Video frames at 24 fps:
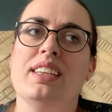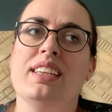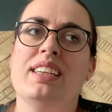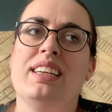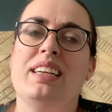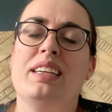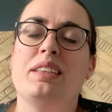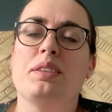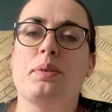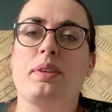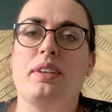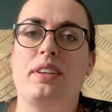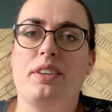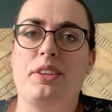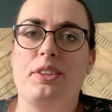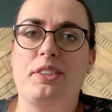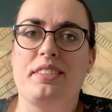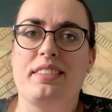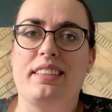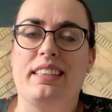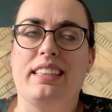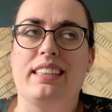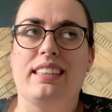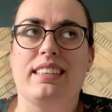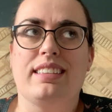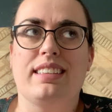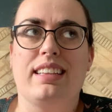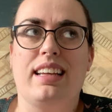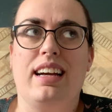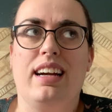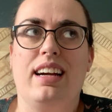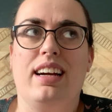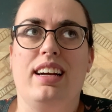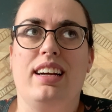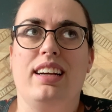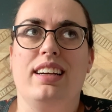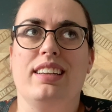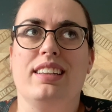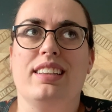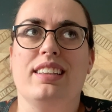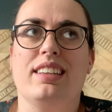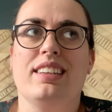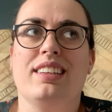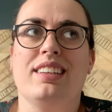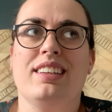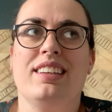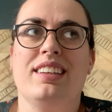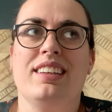It's one of those things
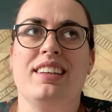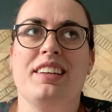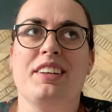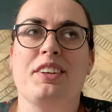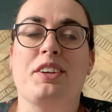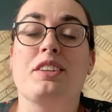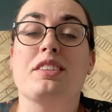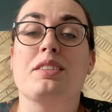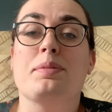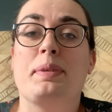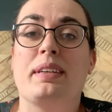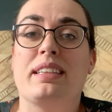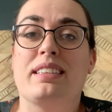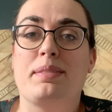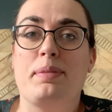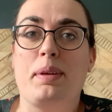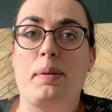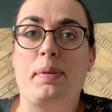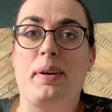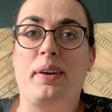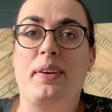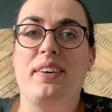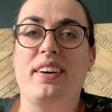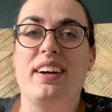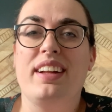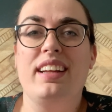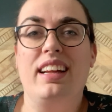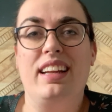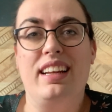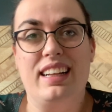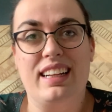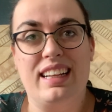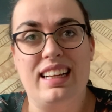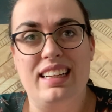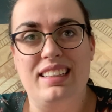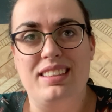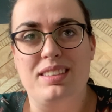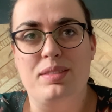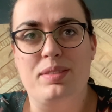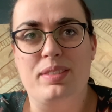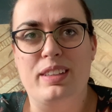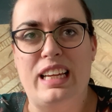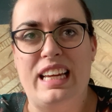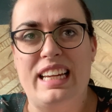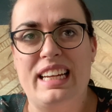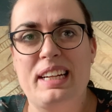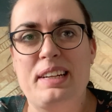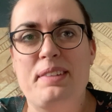God speaks to me about and then I kind of
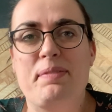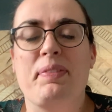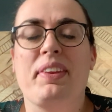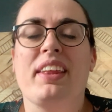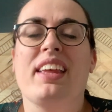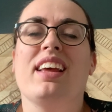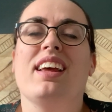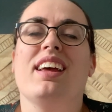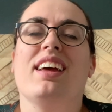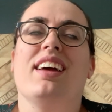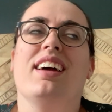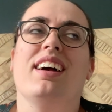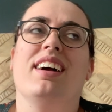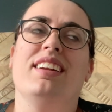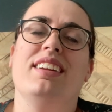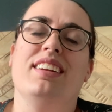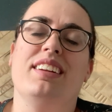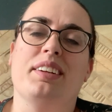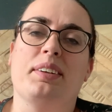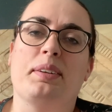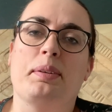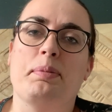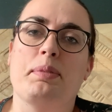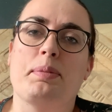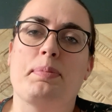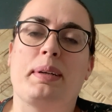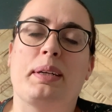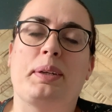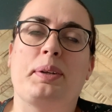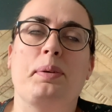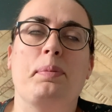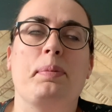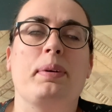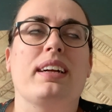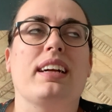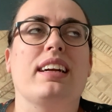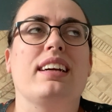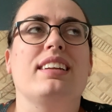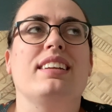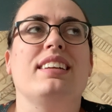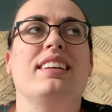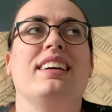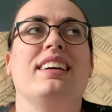forget it and then it comes back up again.